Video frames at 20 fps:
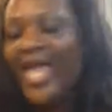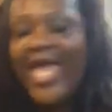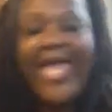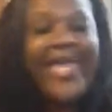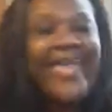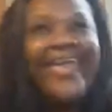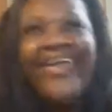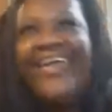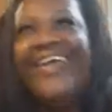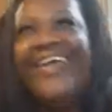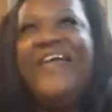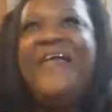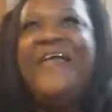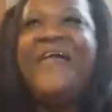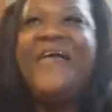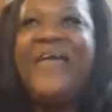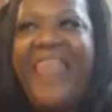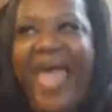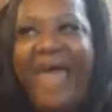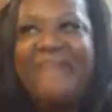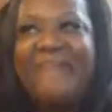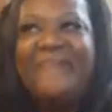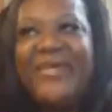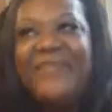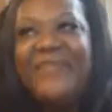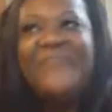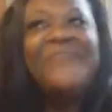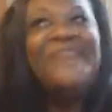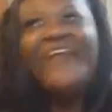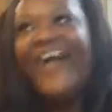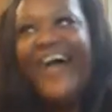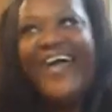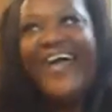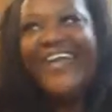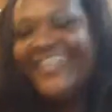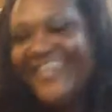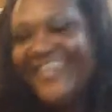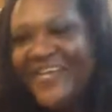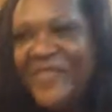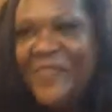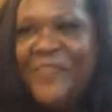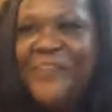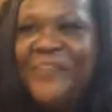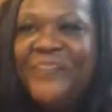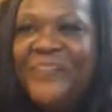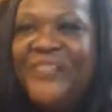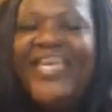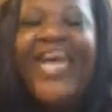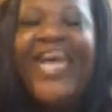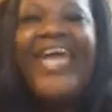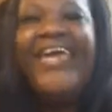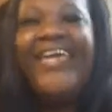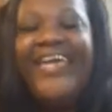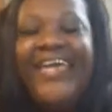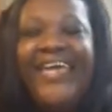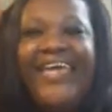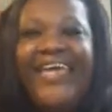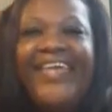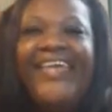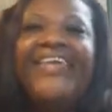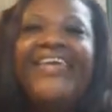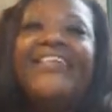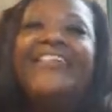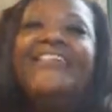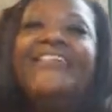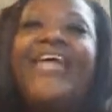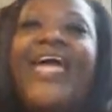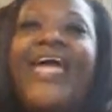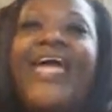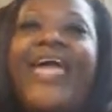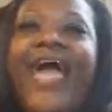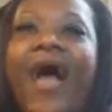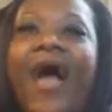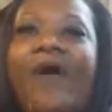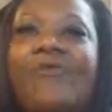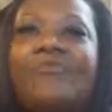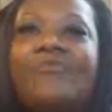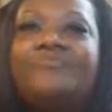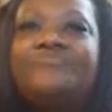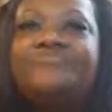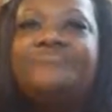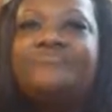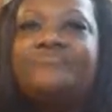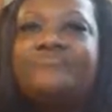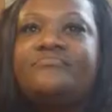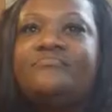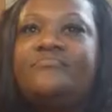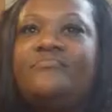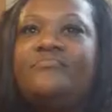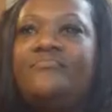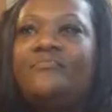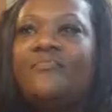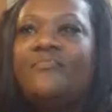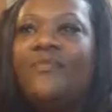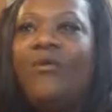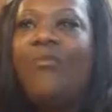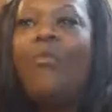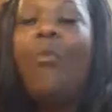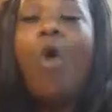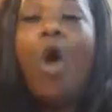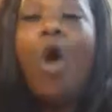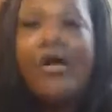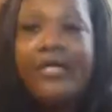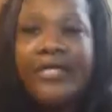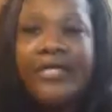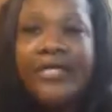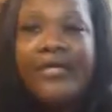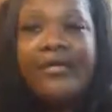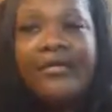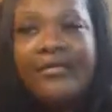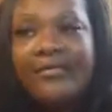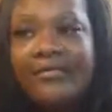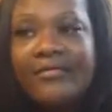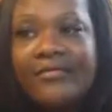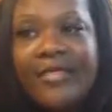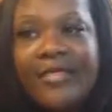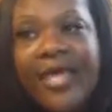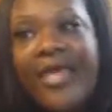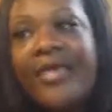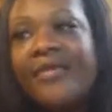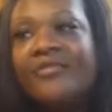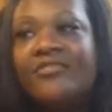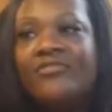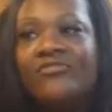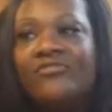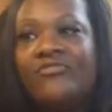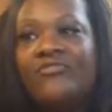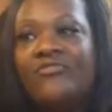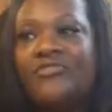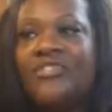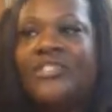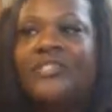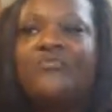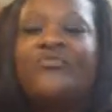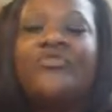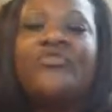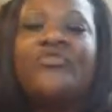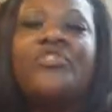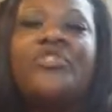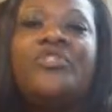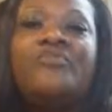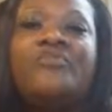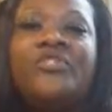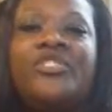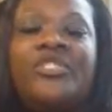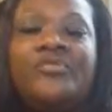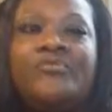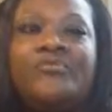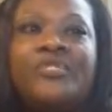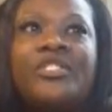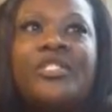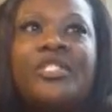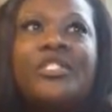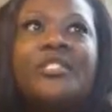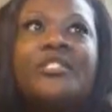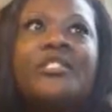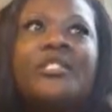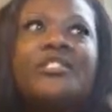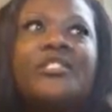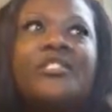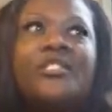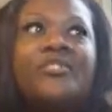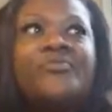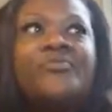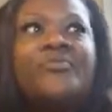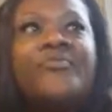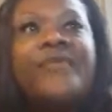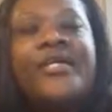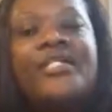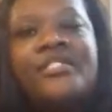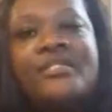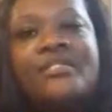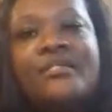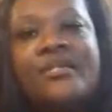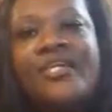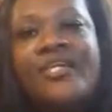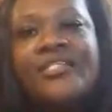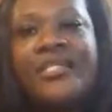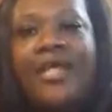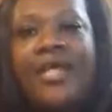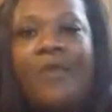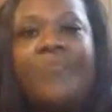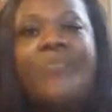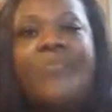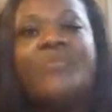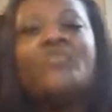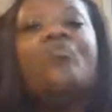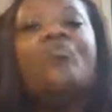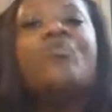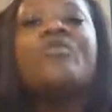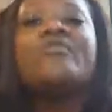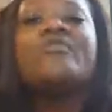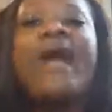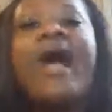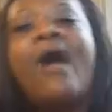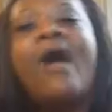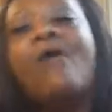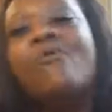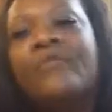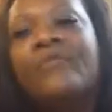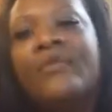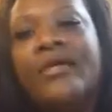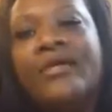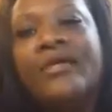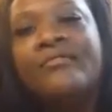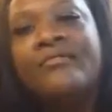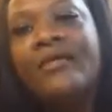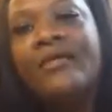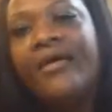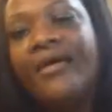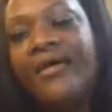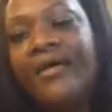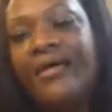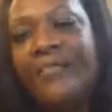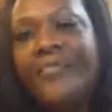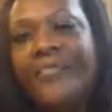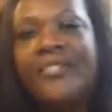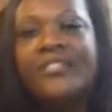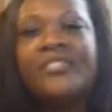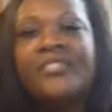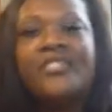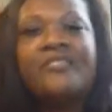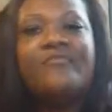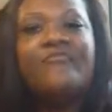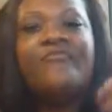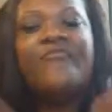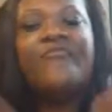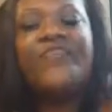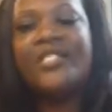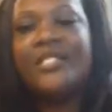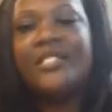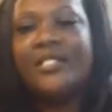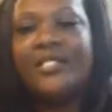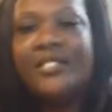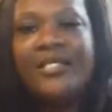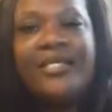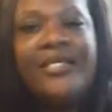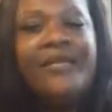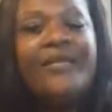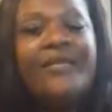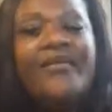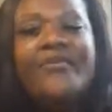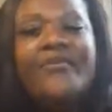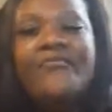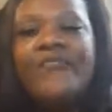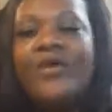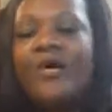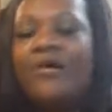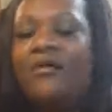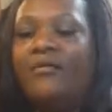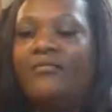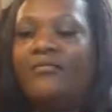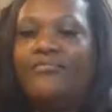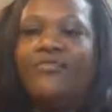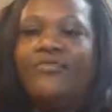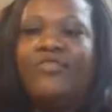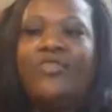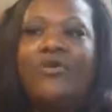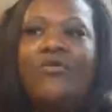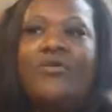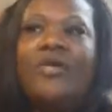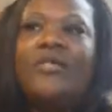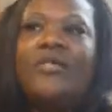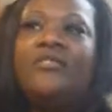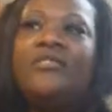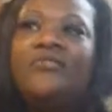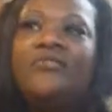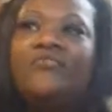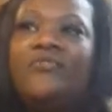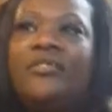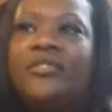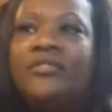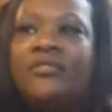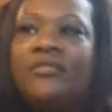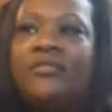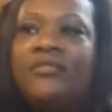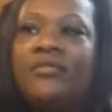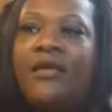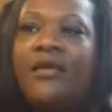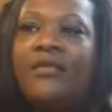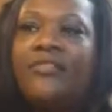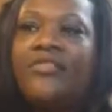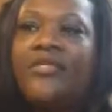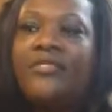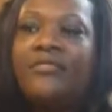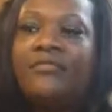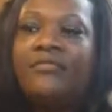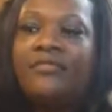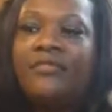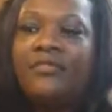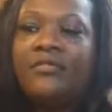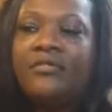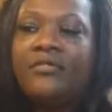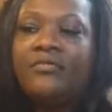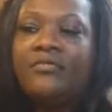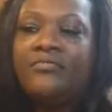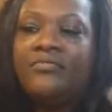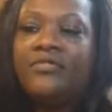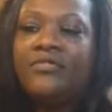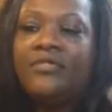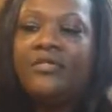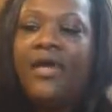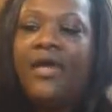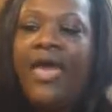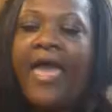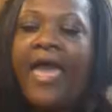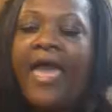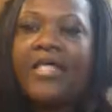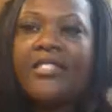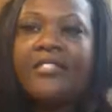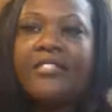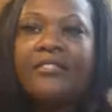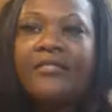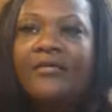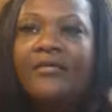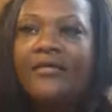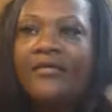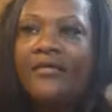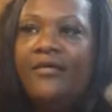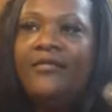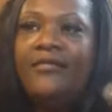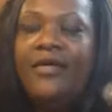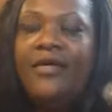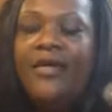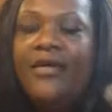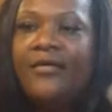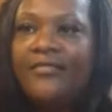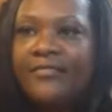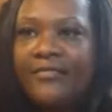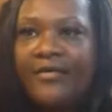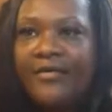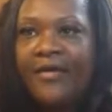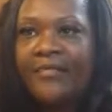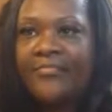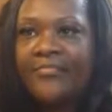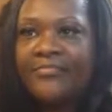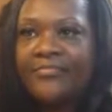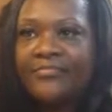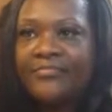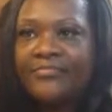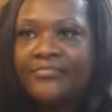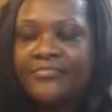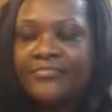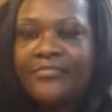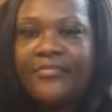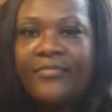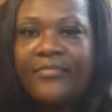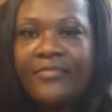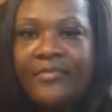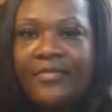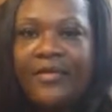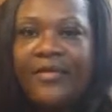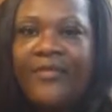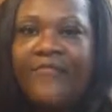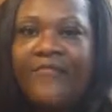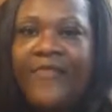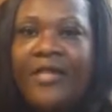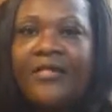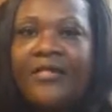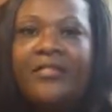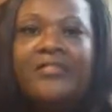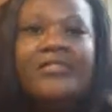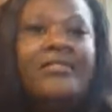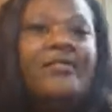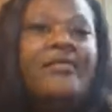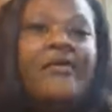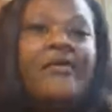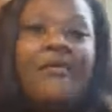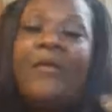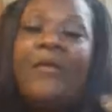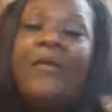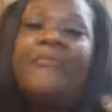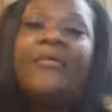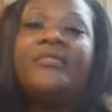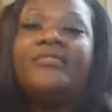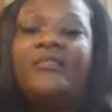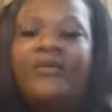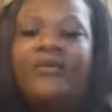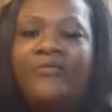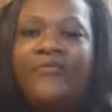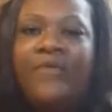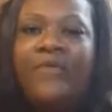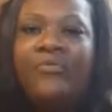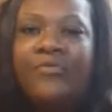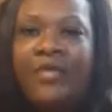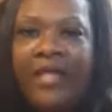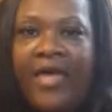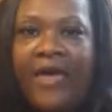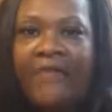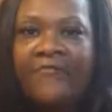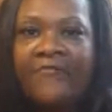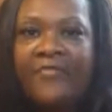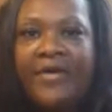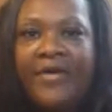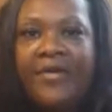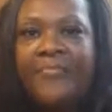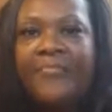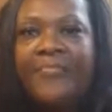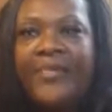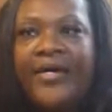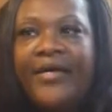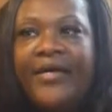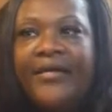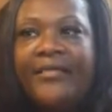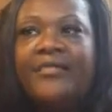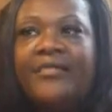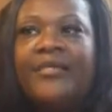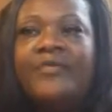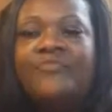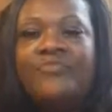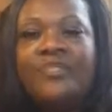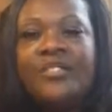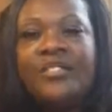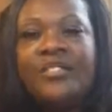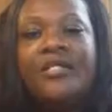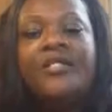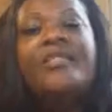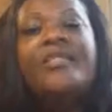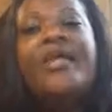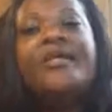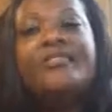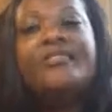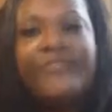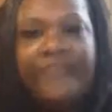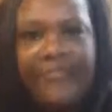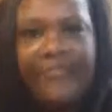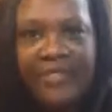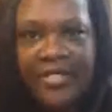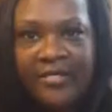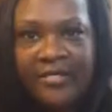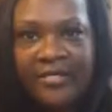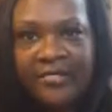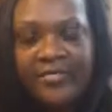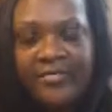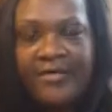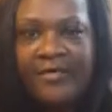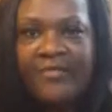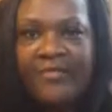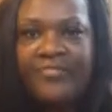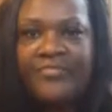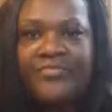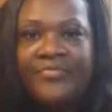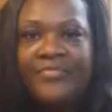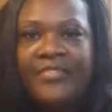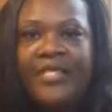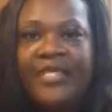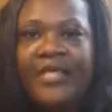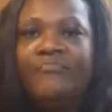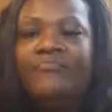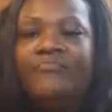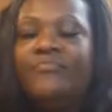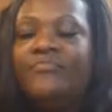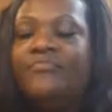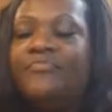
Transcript: day, and I mean run day in and day out walking days you know where she was she was she was just a, such an inspiration to help us work out and help us physically uh, so it just was nothing to to ask again um, if i could have done it all by myself i would have but it was collectively um, they